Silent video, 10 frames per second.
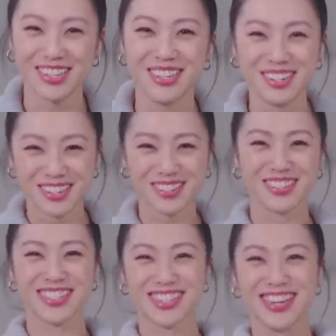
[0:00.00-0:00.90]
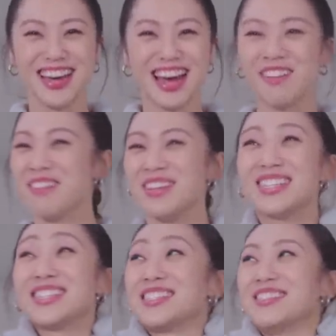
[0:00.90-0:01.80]
use. I would be
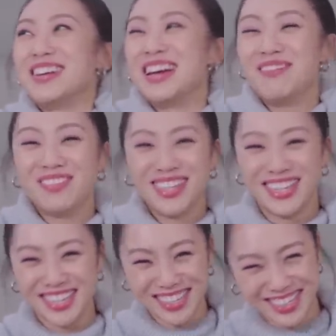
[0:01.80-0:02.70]
so happy.